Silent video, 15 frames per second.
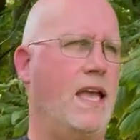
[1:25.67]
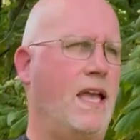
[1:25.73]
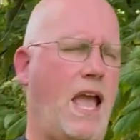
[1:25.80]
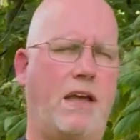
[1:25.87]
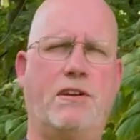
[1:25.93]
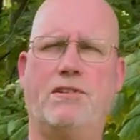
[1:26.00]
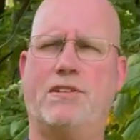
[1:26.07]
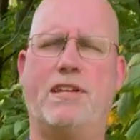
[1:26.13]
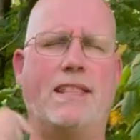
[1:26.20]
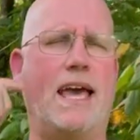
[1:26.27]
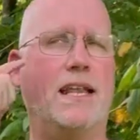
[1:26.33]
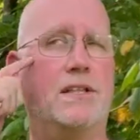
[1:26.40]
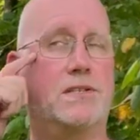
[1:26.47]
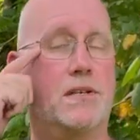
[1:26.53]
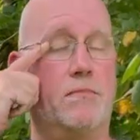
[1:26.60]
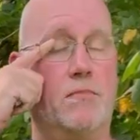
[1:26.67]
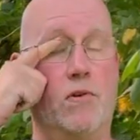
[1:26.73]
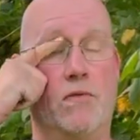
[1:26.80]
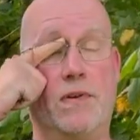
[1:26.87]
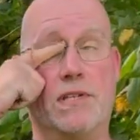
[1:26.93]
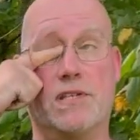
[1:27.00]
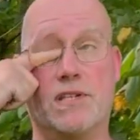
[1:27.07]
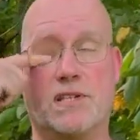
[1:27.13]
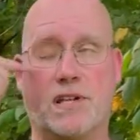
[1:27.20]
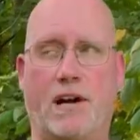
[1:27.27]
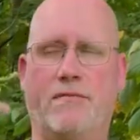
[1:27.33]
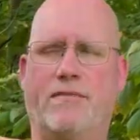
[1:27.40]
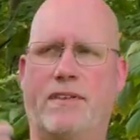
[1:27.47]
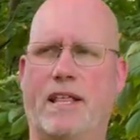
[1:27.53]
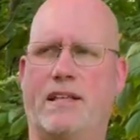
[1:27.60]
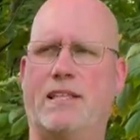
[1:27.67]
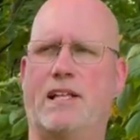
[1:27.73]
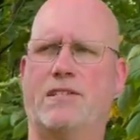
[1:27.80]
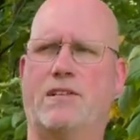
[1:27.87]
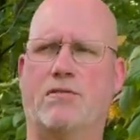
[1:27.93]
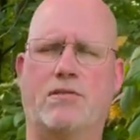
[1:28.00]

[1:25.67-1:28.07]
And you see that in some movies and stuff, and that's